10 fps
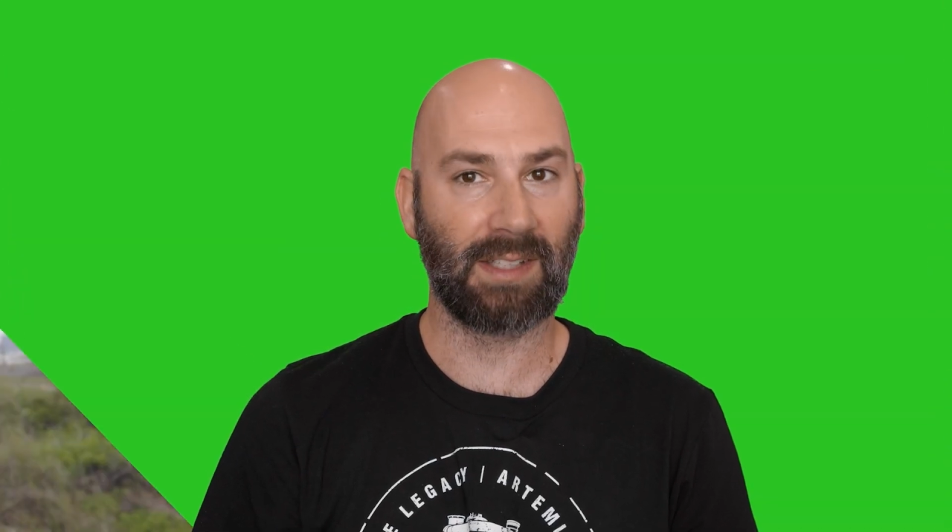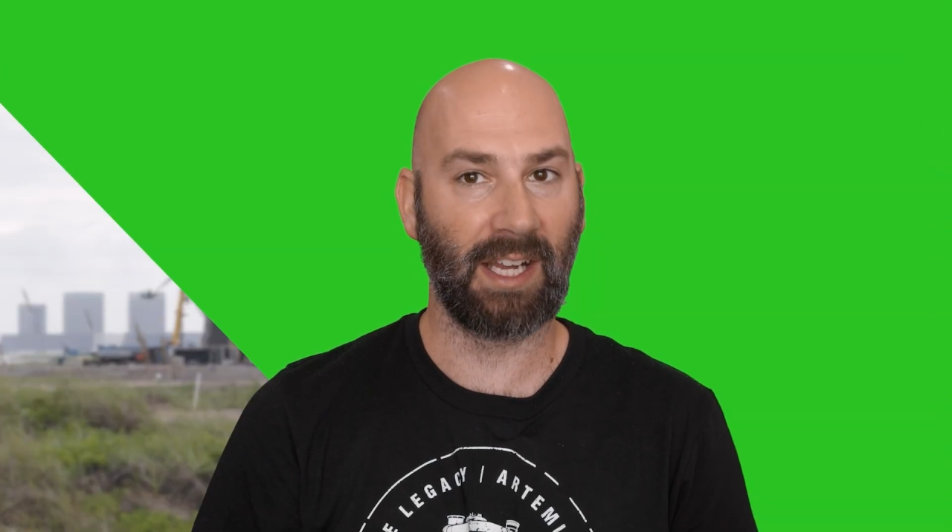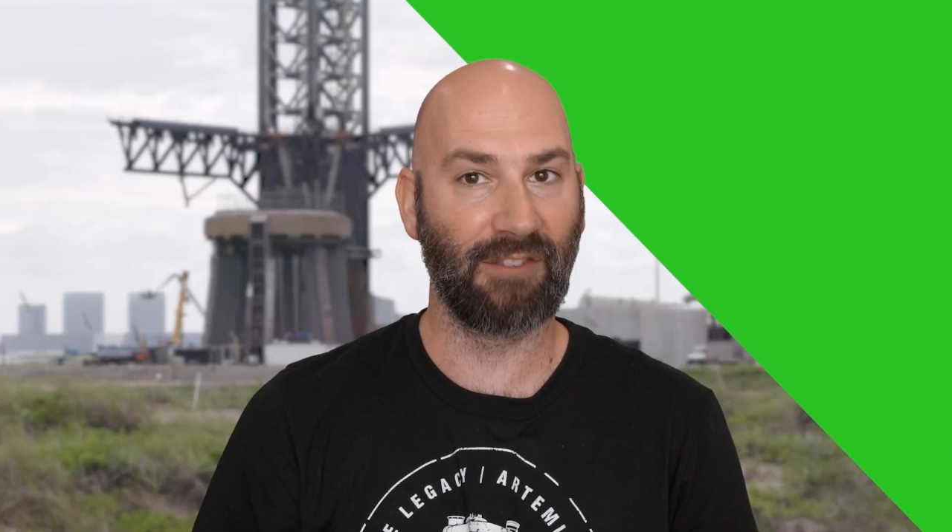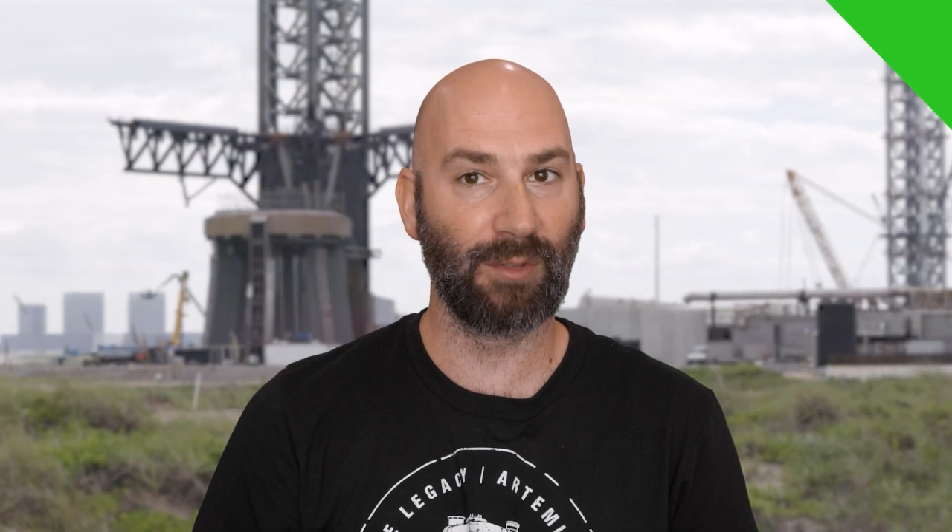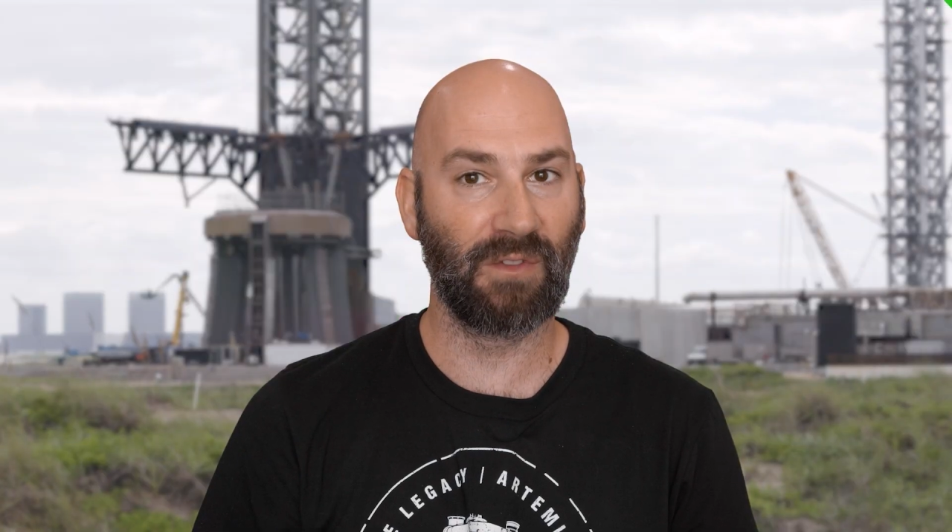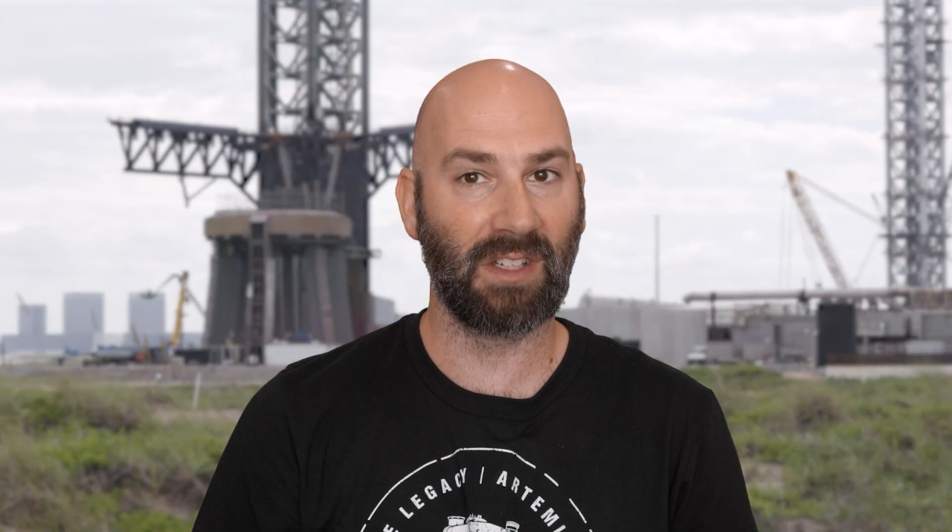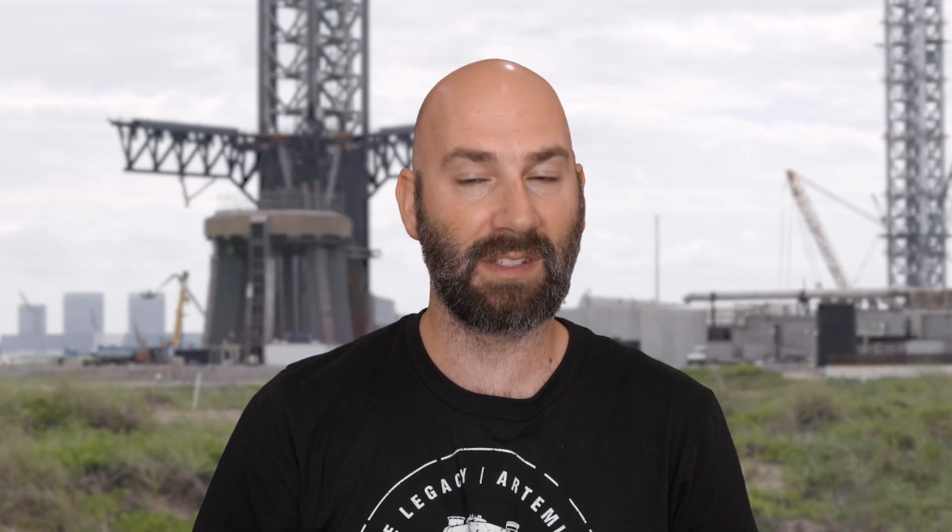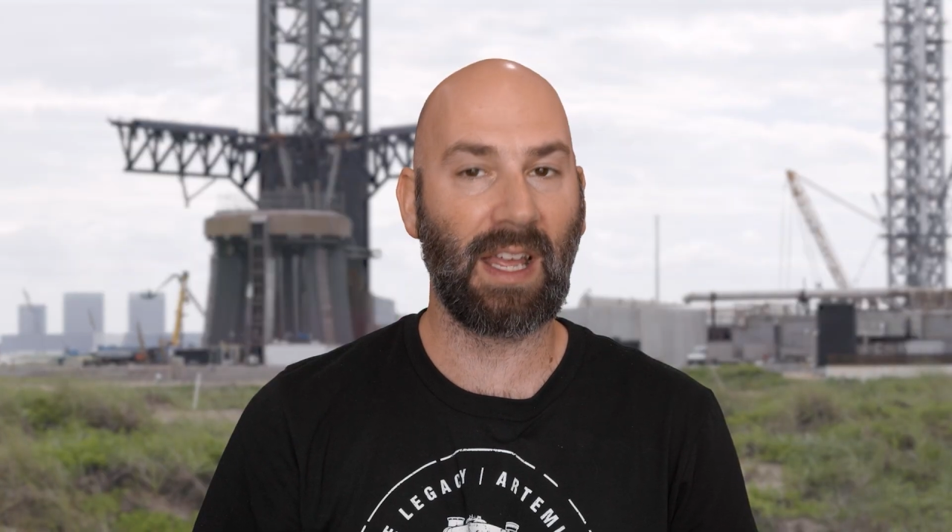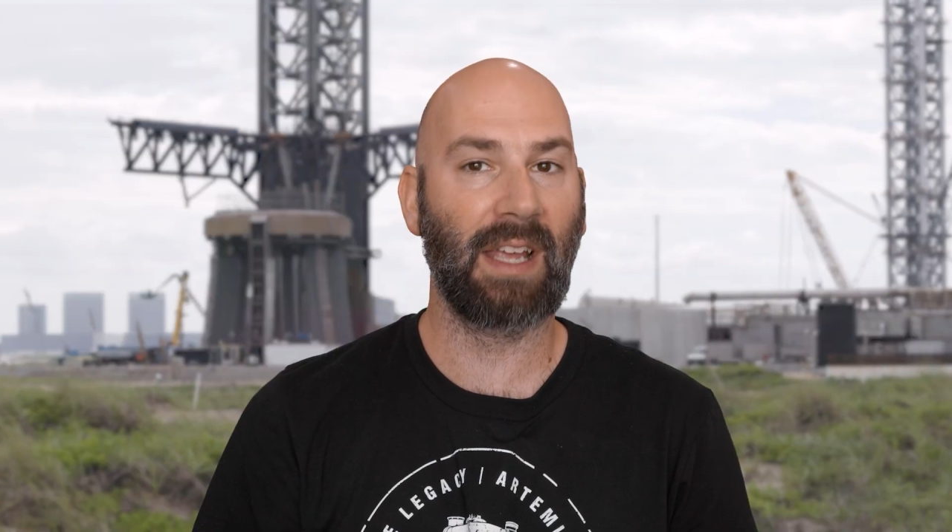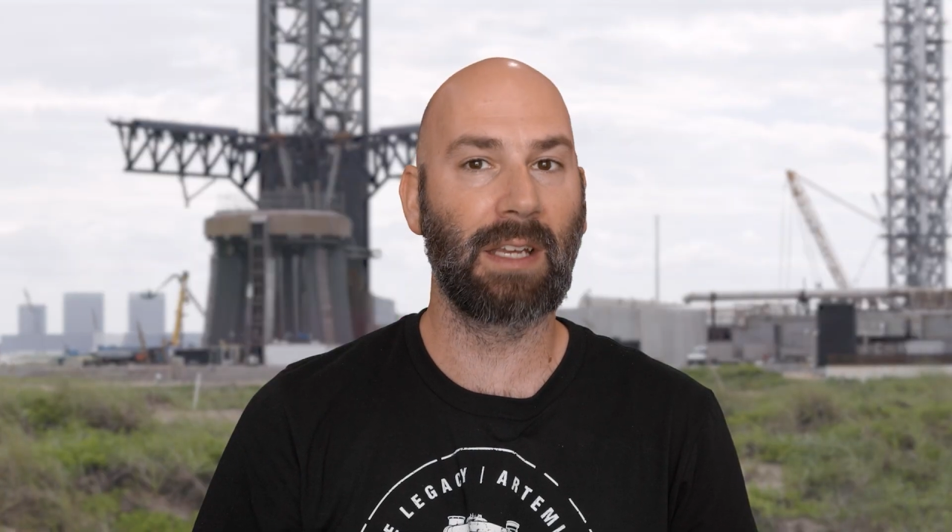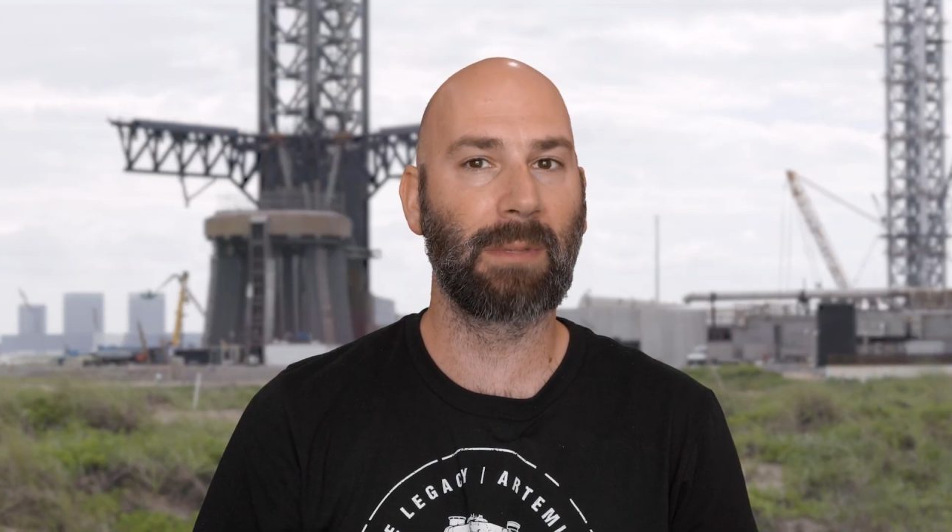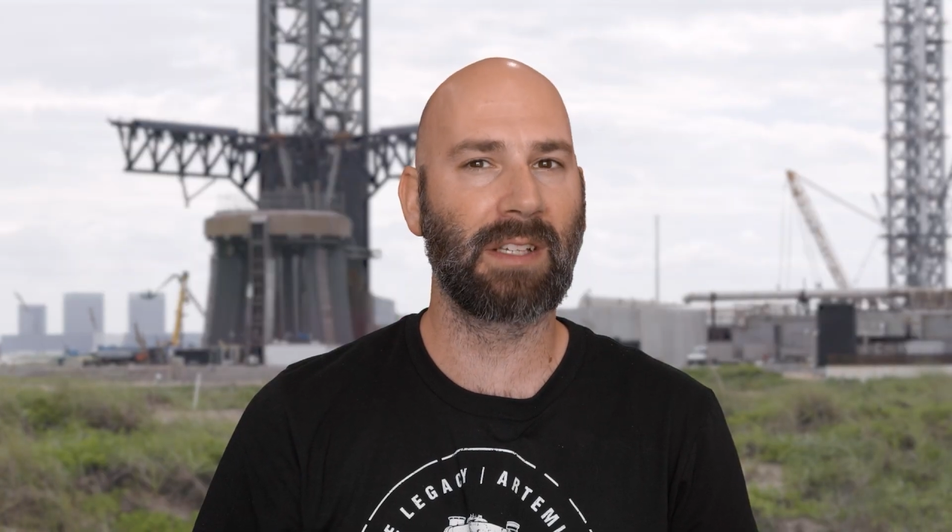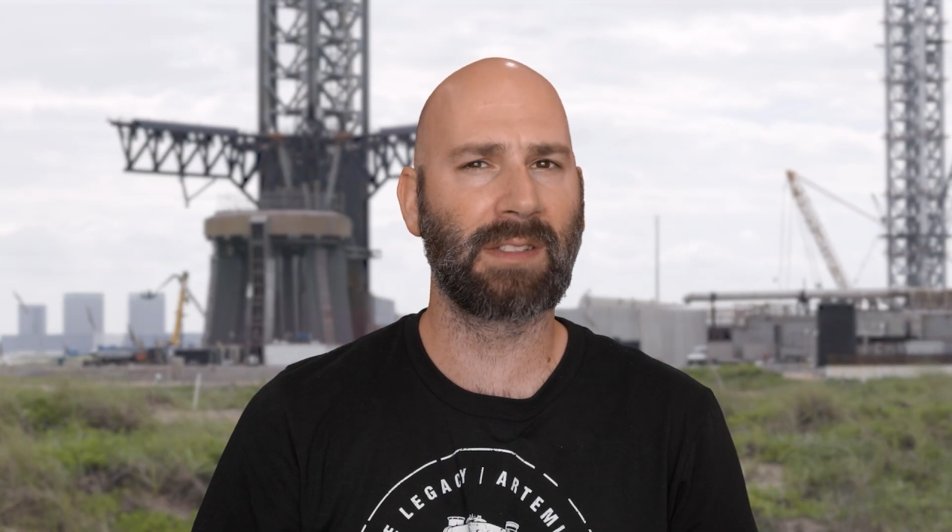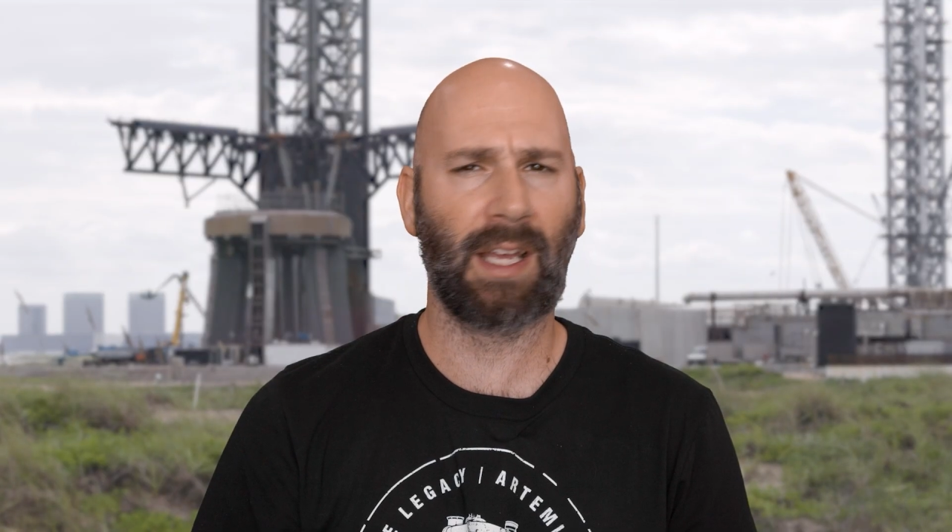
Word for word: I have moved inside because